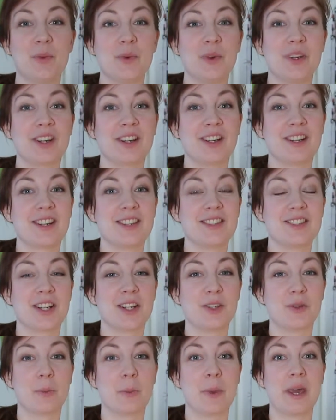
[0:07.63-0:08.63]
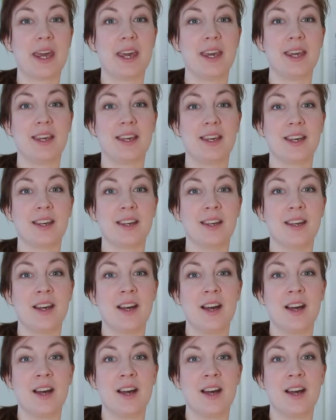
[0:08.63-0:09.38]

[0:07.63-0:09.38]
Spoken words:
we are gonna try to make